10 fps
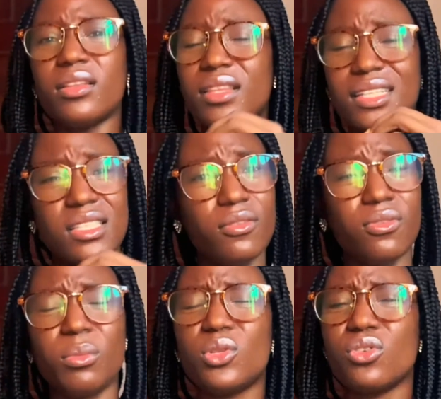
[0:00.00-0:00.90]
that
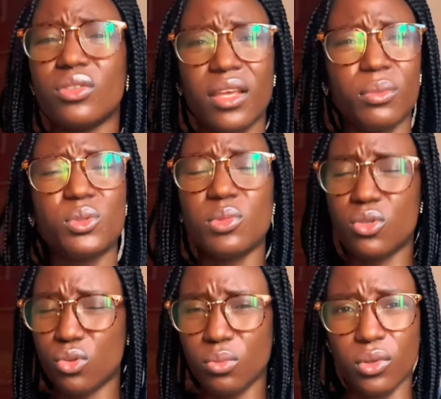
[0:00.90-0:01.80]
information helped me
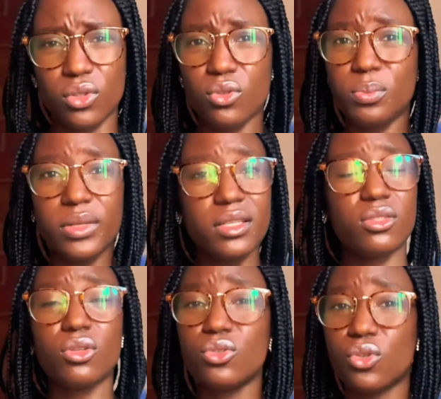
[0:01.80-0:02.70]
so much. So please
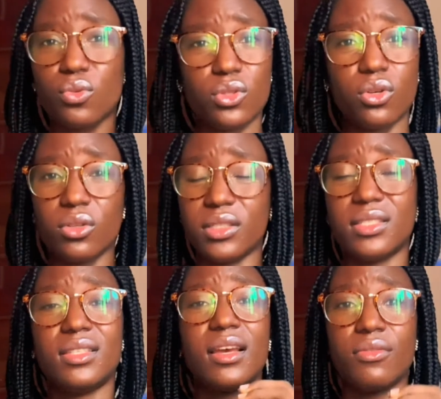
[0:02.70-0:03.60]
don't joke with the holidays.
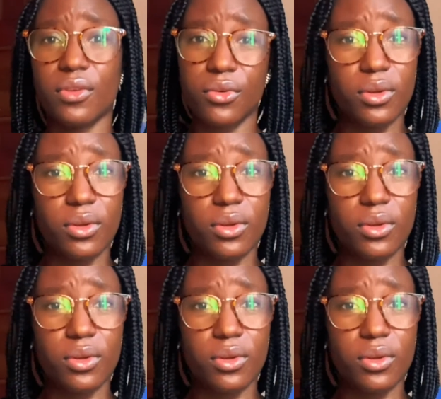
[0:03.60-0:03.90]
They are very